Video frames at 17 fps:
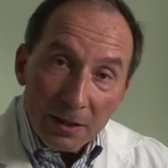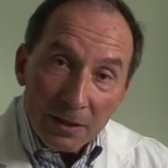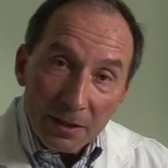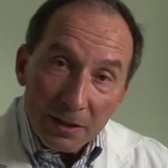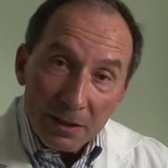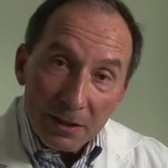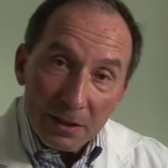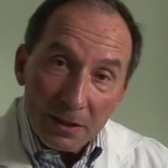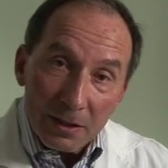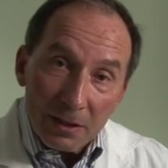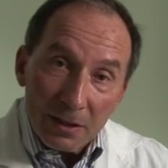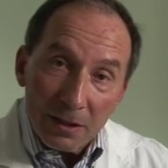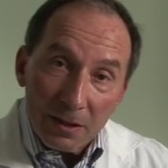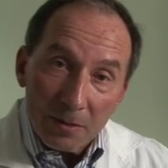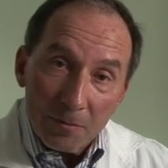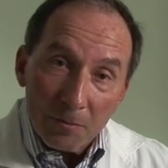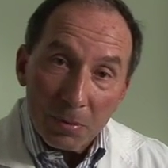The
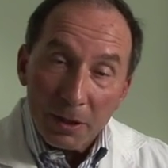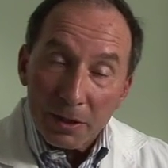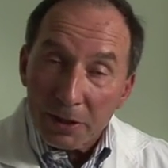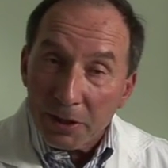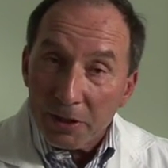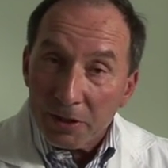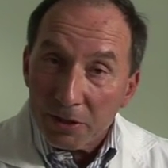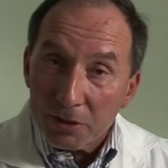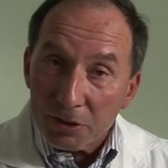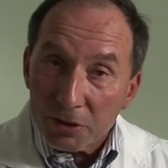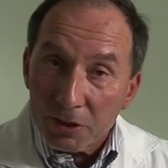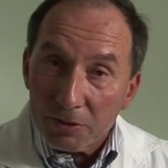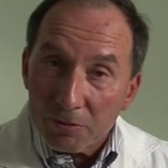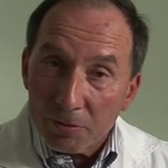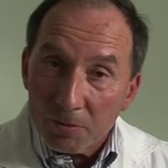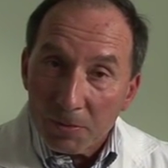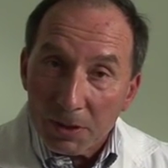blood thinners
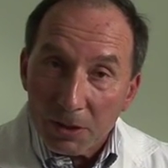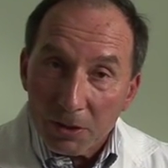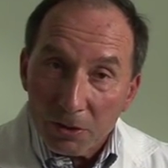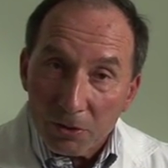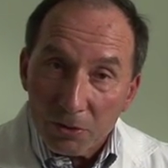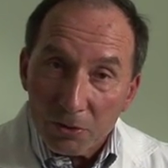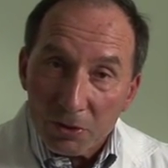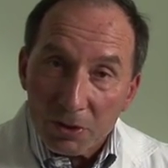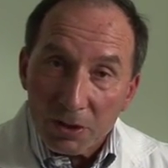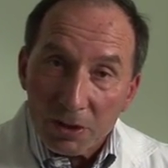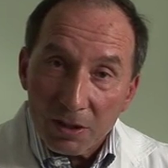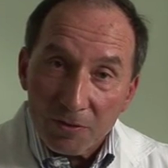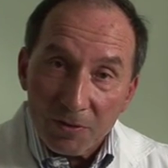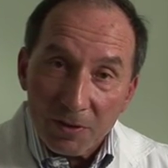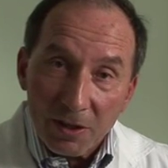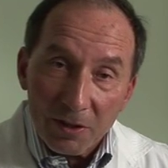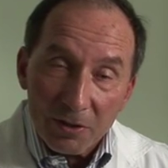that will be used
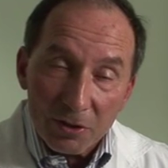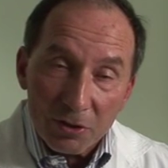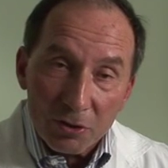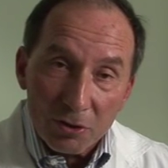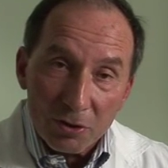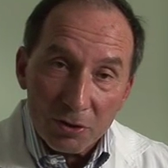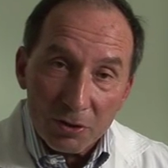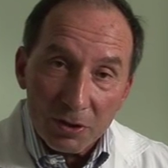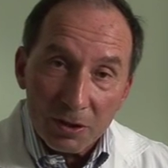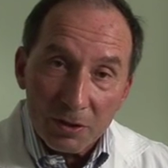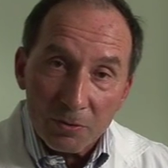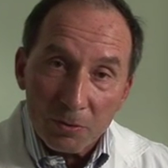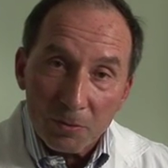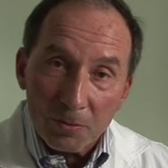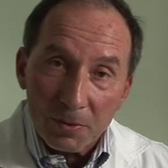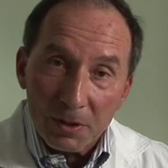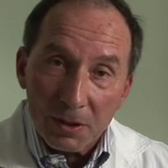following the surgery
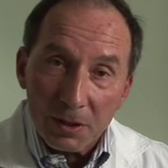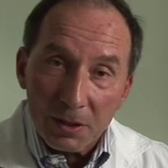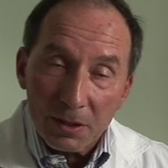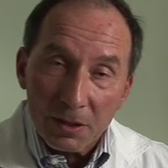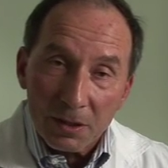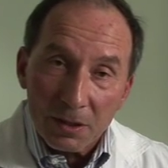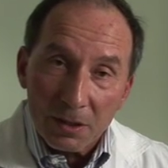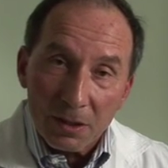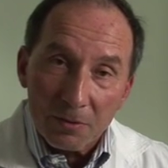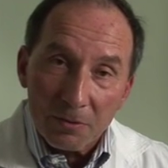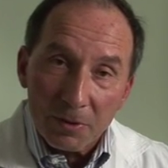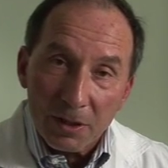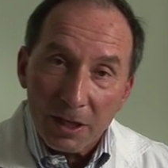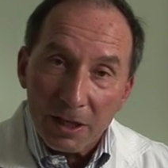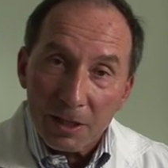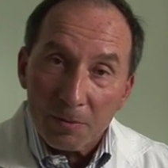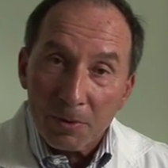will be
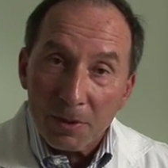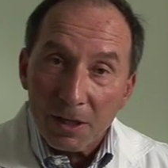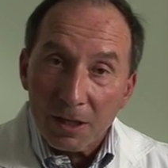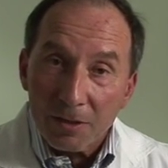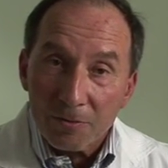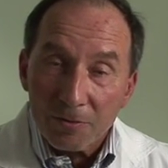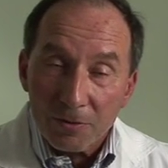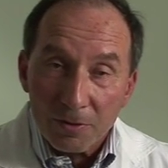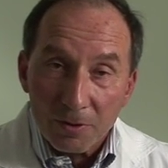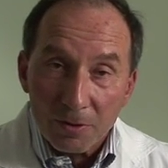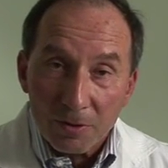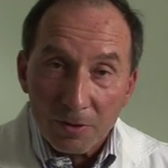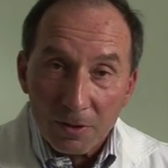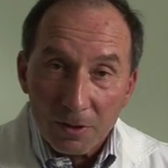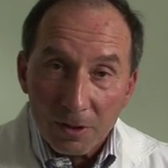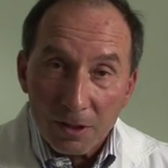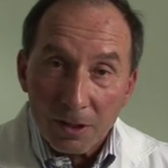relied upon for
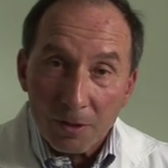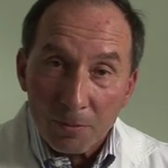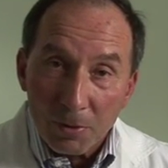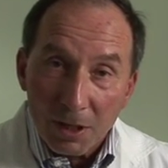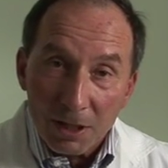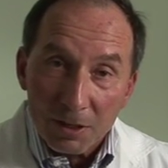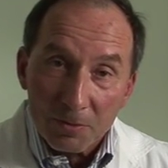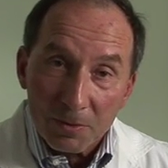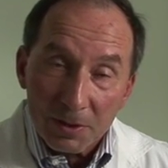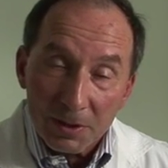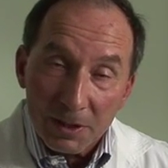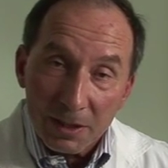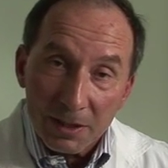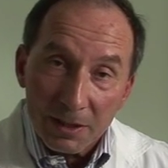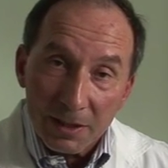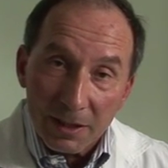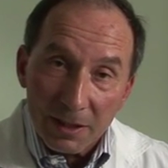approximately
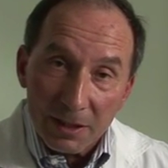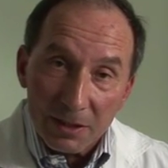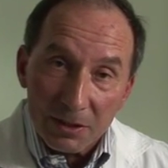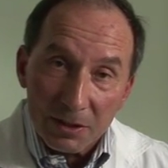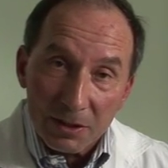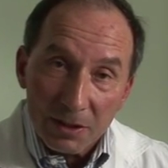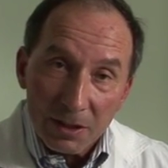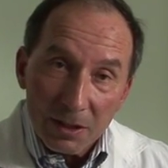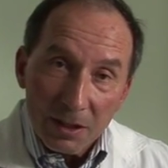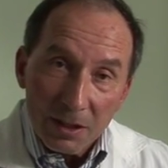10 days.